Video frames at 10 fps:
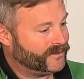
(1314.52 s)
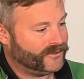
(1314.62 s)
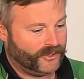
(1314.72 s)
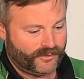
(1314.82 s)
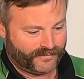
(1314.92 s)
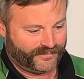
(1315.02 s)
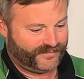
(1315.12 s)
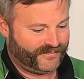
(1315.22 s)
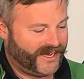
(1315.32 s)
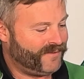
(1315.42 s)

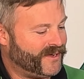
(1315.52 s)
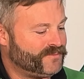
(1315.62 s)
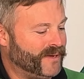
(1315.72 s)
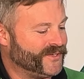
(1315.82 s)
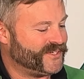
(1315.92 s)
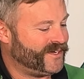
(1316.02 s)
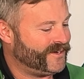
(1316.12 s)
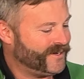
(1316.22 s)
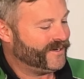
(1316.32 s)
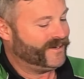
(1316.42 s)
Oh, yeah, that's better.
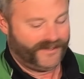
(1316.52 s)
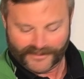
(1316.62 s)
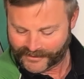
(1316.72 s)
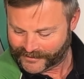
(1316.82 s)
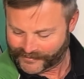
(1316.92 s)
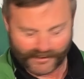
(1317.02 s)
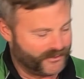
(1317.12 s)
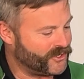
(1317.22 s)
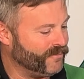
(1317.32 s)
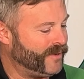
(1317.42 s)
That
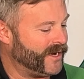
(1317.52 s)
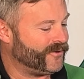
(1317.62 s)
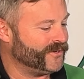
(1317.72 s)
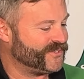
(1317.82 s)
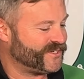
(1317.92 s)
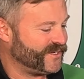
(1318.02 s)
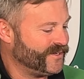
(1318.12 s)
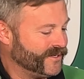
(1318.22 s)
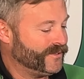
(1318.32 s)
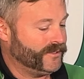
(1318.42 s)
one's gone backwards.
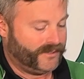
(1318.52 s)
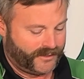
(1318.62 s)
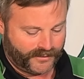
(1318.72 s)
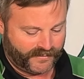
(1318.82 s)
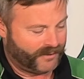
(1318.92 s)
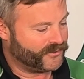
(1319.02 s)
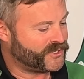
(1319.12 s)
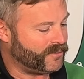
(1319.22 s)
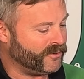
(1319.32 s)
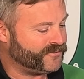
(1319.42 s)
That one's
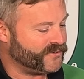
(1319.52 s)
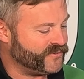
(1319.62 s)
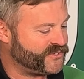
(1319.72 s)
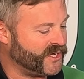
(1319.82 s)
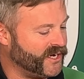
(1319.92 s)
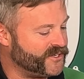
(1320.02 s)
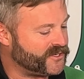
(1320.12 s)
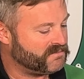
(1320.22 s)
come off to the side.